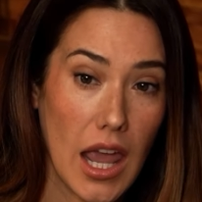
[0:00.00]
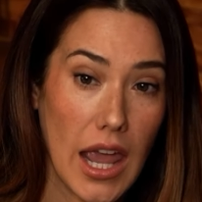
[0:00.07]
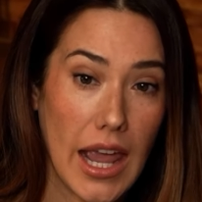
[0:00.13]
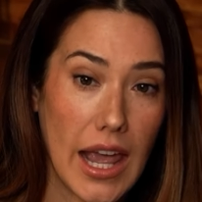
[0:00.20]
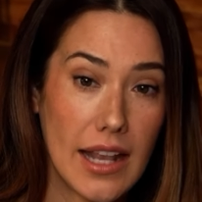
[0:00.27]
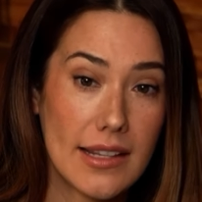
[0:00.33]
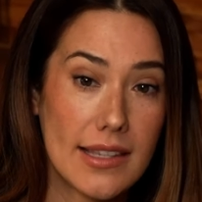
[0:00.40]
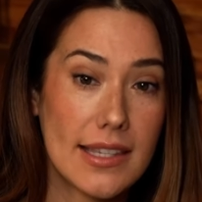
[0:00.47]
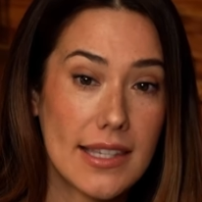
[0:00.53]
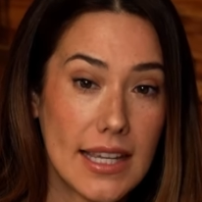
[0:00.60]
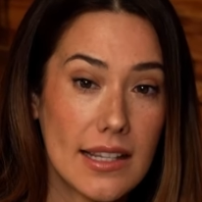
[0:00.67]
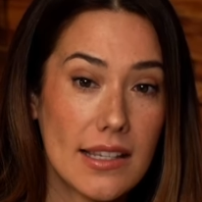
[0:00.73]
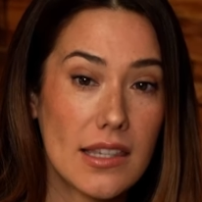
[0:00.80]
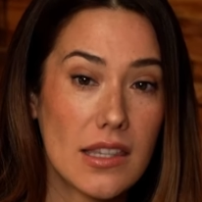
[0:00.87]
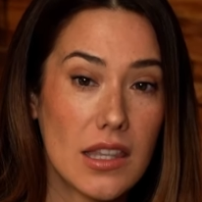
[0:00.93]
And
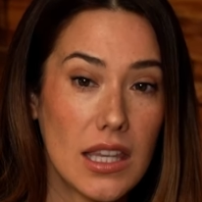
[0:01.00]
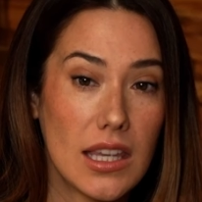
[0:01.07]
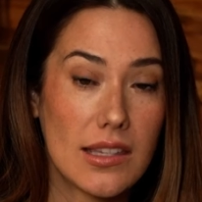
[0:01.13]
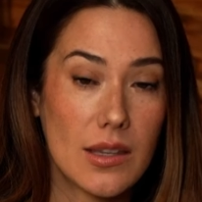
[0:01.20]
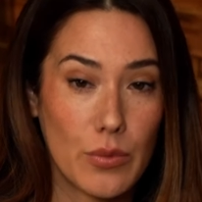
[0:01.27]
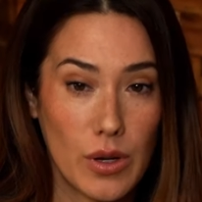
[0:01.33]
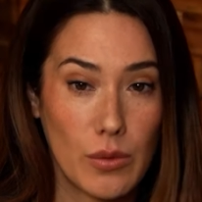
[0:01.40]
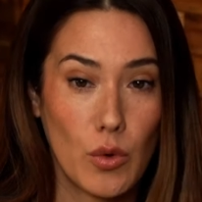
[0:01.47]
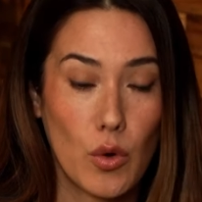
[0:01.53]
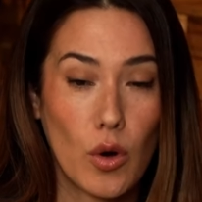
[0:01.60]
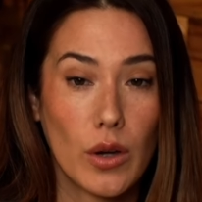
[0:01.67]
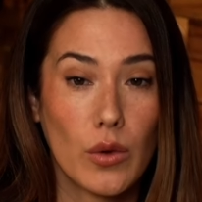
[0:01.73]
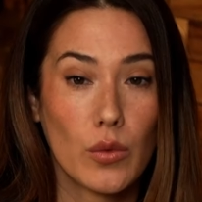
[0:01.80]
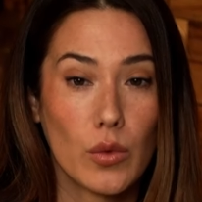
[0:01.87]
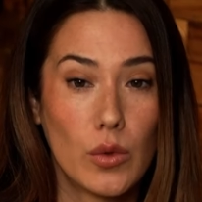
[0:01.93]
since the Supreme
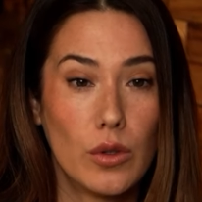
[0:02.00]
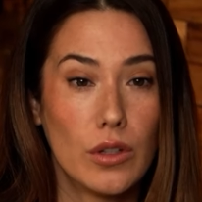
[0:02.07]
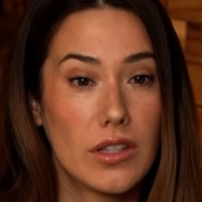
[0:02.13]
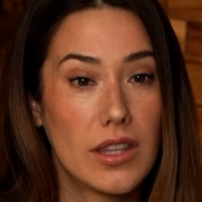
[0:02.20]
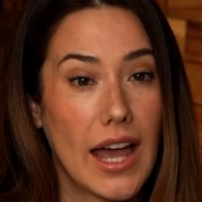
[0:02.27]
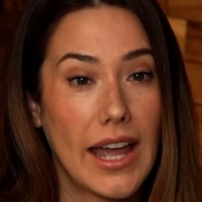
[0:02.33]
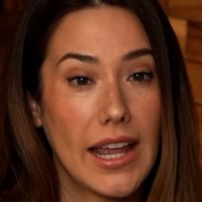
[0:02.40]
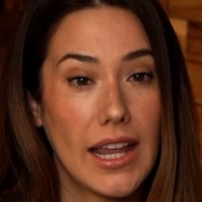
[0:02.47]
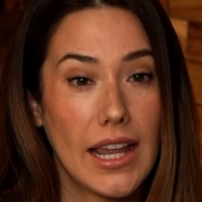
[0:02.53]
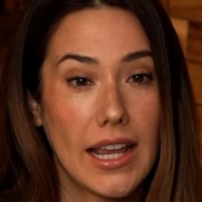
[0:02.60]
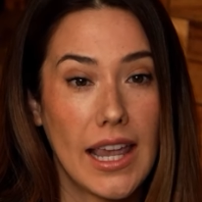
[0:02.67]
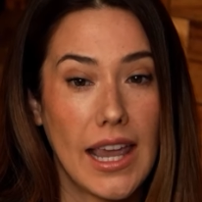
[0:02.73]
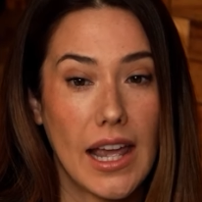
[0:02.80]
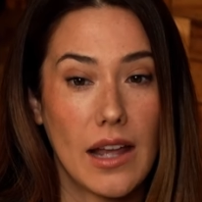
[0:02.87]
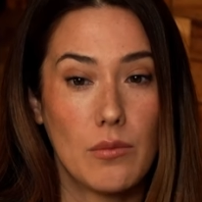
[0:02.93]
Court ruled that it
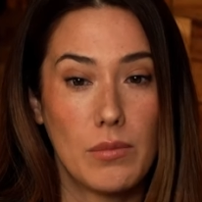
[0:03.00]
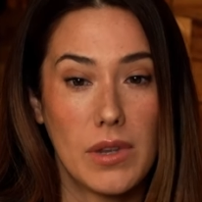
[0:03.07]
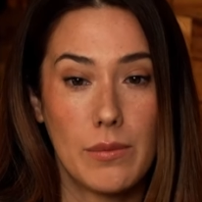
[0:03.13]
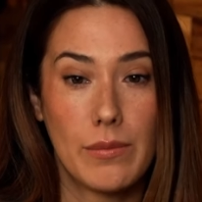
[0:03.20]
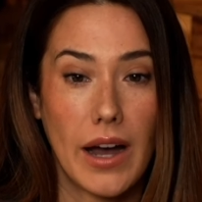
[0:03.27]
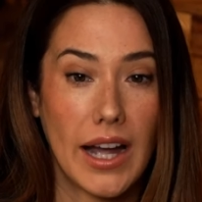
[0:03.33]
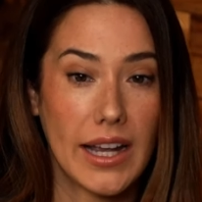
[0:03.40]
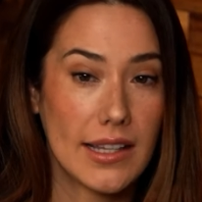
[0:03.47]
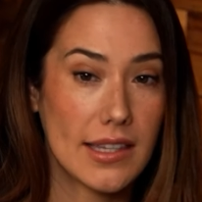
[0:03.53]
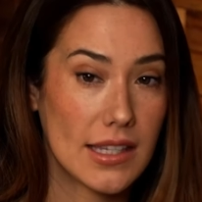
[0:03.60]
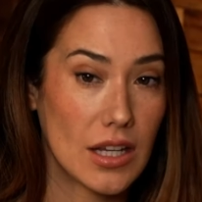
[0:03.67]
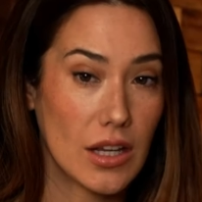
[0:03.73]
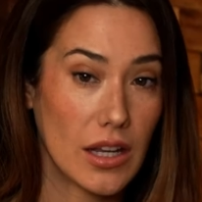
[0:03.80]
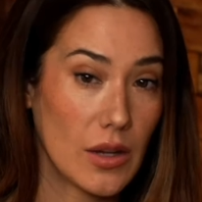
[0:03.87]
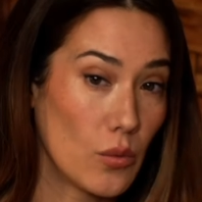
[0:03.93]
can't be biased
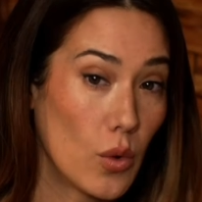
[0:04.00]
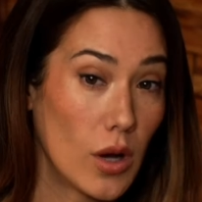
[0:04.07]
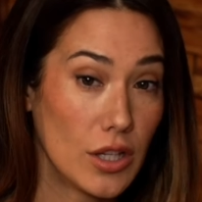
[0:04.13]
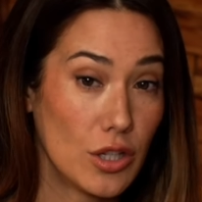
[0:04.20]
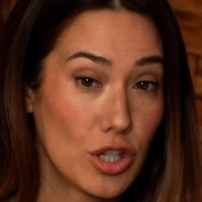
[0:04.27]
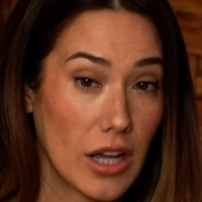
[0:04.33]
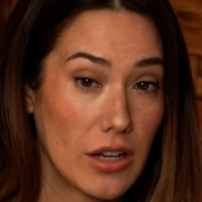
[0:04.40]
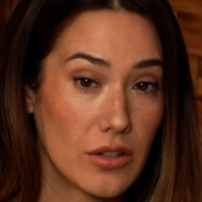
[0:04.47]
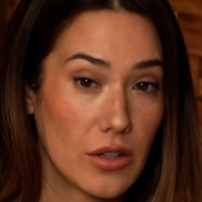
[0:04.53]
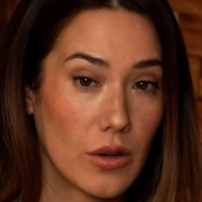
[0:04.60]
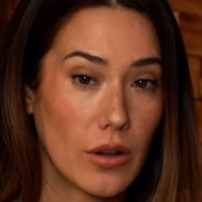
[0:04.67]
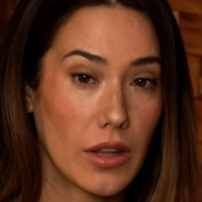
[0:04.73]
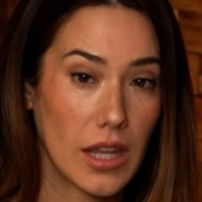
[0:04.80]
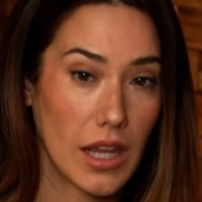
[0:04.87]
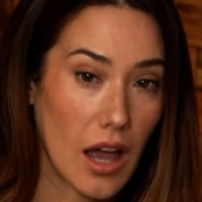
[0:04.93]
to one gender
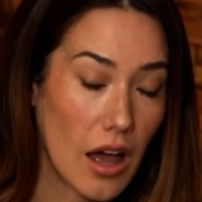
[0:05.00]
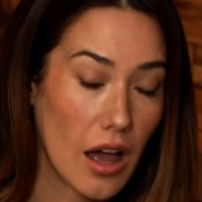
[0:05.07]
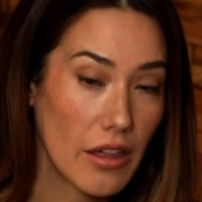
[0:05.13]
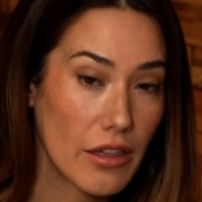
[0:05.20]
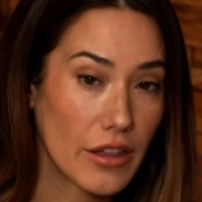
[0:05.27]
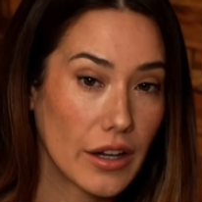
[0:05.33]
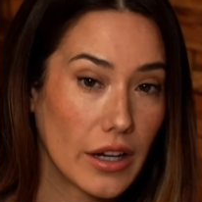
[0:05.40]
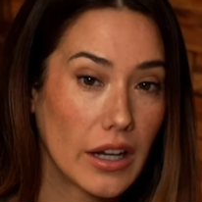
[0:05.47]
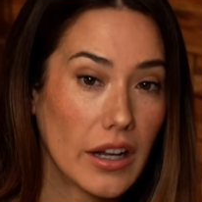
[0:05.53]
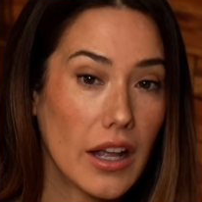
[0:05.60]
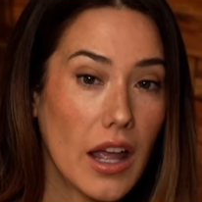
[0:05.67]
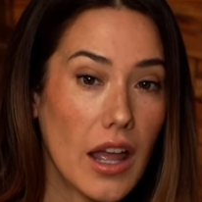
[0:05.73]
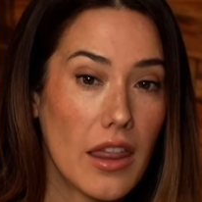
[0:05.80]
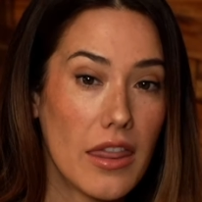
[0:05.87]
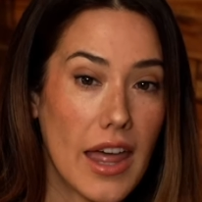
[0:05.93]
or the other,
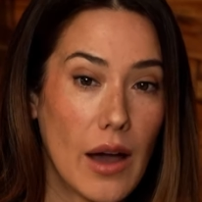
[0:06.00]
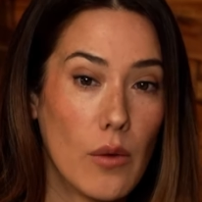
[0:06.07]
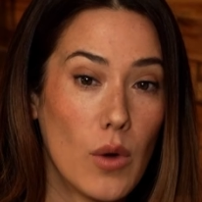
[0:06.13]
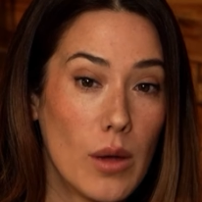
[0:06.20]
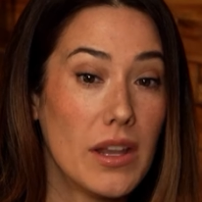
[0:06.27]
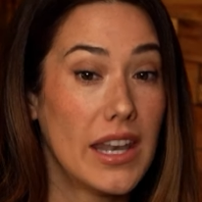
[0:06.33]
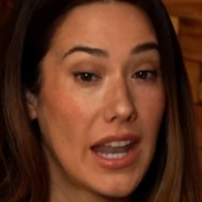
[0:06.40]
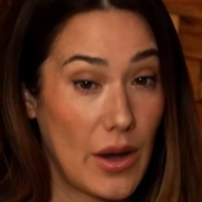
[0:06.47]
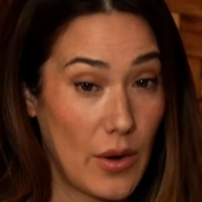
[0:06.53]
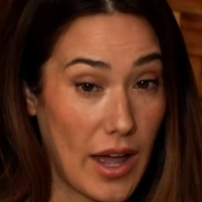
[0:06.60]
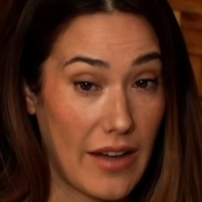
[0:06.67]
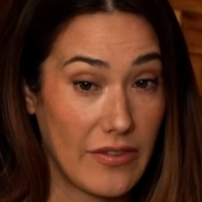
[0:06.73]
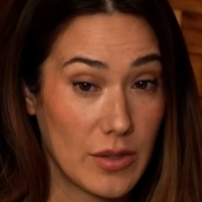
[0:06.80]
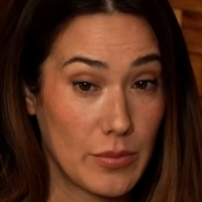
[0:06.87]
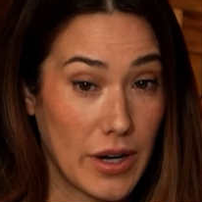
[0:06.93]
that women now
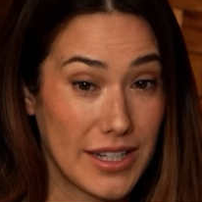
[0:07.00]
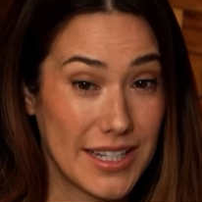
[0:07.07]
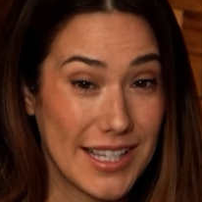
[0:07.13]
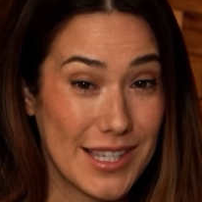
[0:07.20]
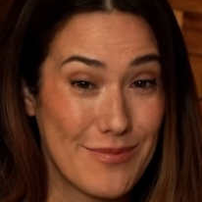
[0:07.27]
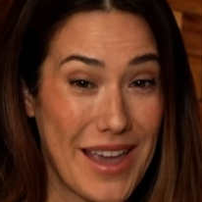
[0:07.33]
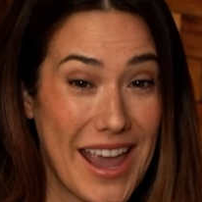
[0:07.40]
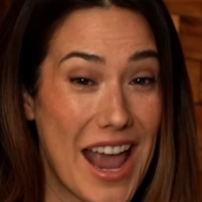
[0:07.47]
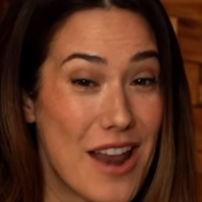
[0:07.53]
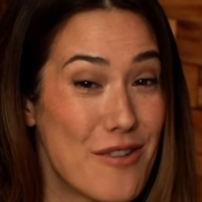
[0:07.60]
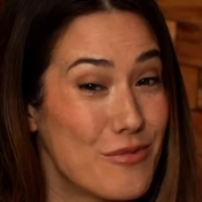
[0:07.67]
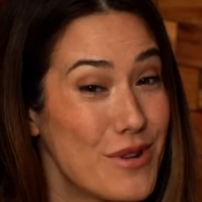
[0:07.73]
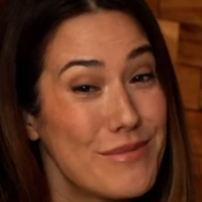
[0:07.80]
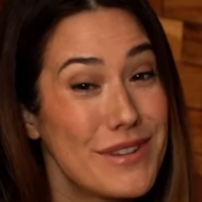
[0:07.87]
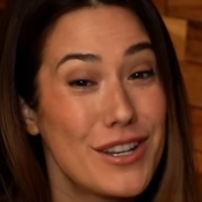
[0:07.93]
have to participate,
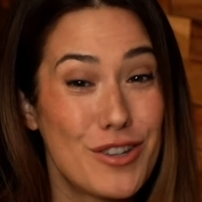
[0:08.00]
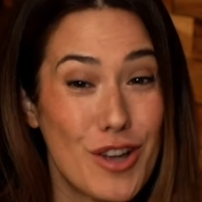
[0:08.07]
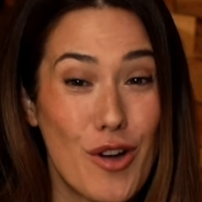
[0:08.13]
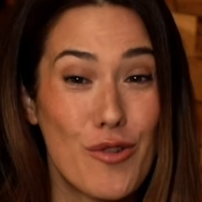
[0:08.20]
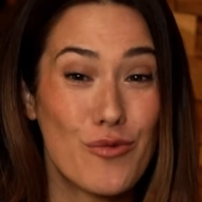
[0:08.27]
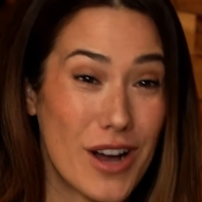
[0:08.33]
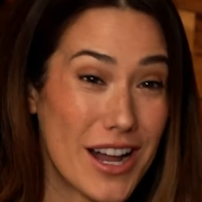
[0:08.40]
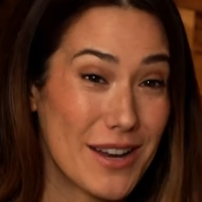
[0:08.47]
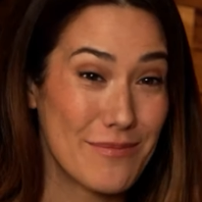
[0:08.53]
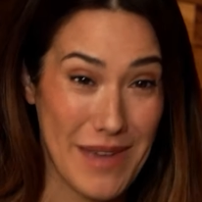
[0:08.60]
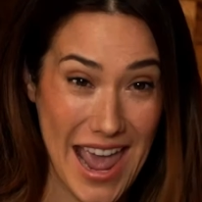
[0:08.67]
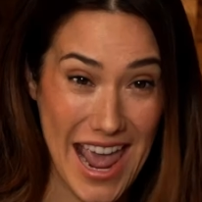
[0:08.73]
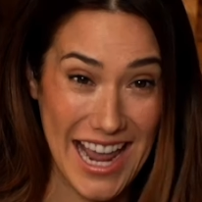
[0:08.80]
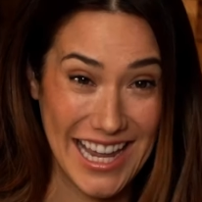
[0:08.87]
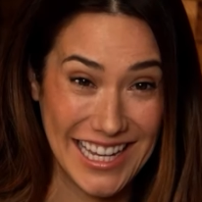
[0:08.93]
and women don't want to
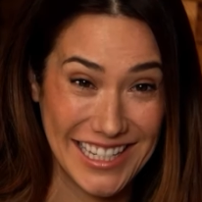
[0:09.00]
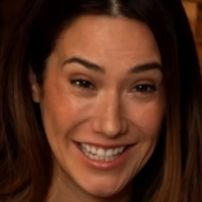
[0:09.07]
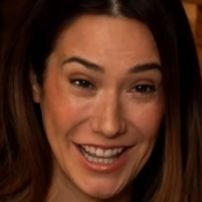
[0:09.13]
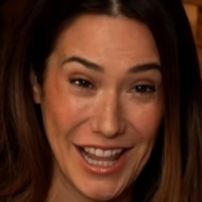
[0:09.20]
pay it.